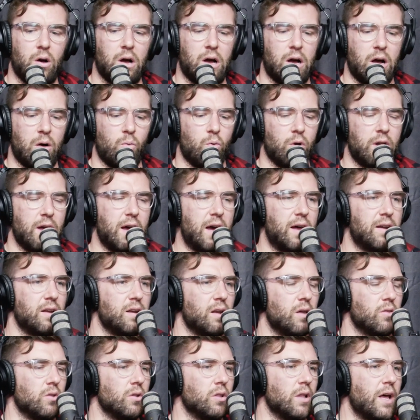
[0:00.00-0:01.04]
I want to add
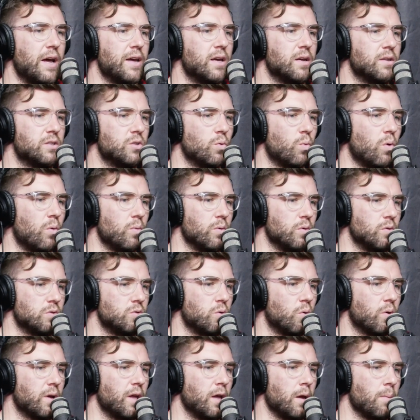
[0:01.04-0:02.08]
another layer to what we were
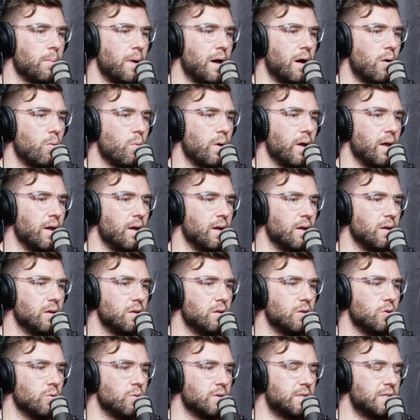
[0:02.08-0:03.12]
talking about, where
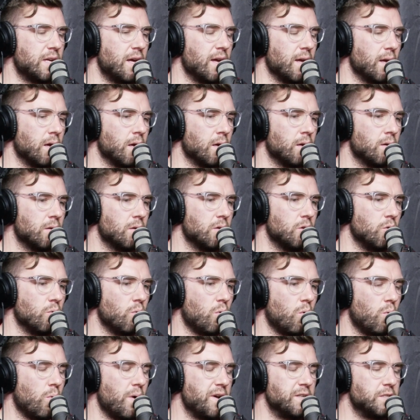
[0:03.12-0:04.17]
you were saying you were
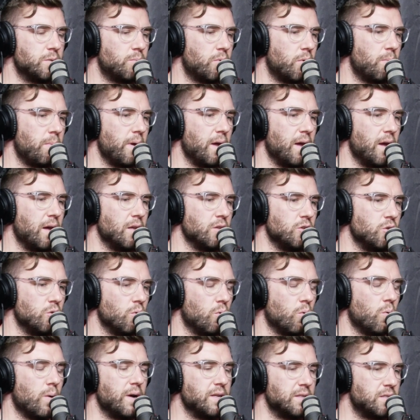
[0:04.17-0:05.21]
always prepared, you
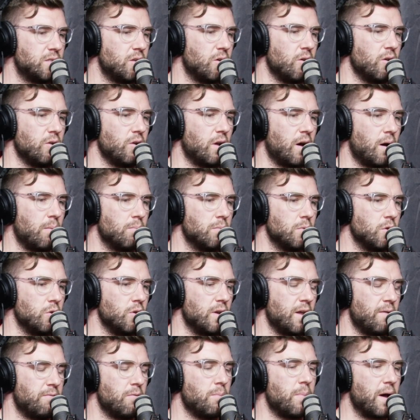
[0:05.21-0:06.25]
always turned up, you
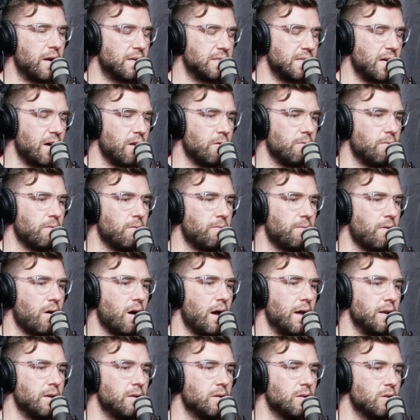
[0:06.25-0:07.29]
never backed out of a
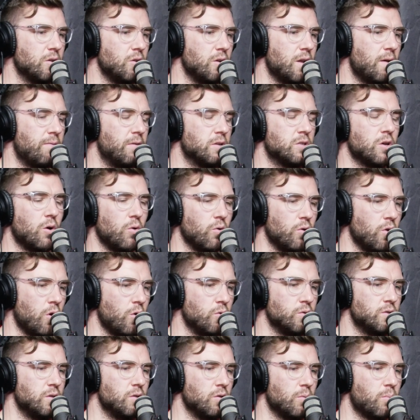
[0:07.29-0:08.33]
fight, you never told no
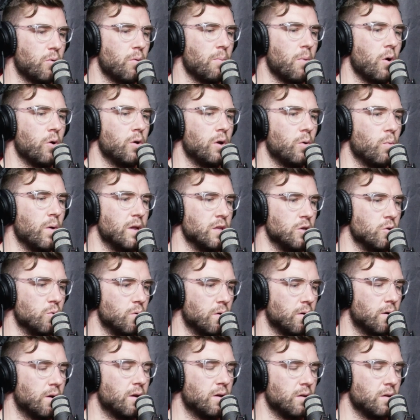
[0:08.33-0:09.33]
to the promoter when you were